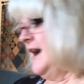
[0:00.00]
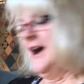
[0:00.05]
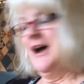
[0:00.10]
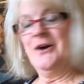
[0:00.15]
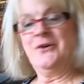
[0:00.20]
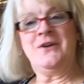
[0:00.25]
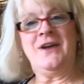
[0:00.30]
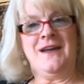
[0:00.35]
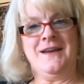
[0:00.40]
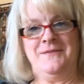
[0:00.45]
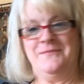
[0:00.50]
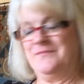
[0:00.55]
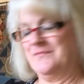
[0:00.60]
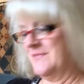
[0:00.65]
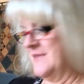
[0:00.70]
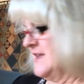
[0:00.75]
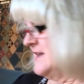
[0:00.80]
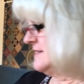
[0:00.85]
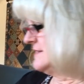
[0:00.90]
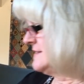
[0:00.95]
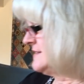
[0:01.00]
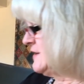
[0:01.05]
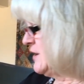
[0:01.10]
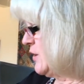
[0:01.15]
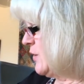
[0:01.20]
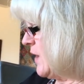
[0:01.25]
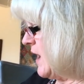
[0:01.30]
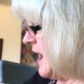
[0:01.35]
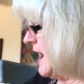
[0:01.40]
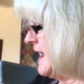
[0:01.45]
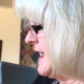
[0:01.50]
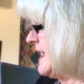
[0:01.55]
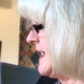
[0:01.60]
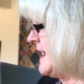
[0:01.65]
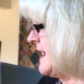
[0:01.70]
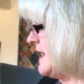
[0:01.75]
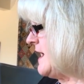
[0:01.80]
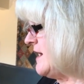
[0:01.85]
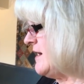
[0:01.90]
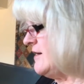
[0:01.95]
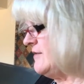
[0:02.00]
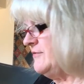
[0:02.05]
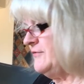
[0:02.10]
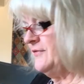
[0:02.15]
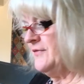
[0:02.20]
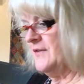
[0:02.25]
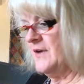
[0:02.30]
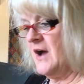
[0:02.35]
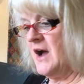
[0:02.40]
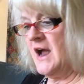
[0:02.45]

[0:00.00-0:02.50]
okay, so I have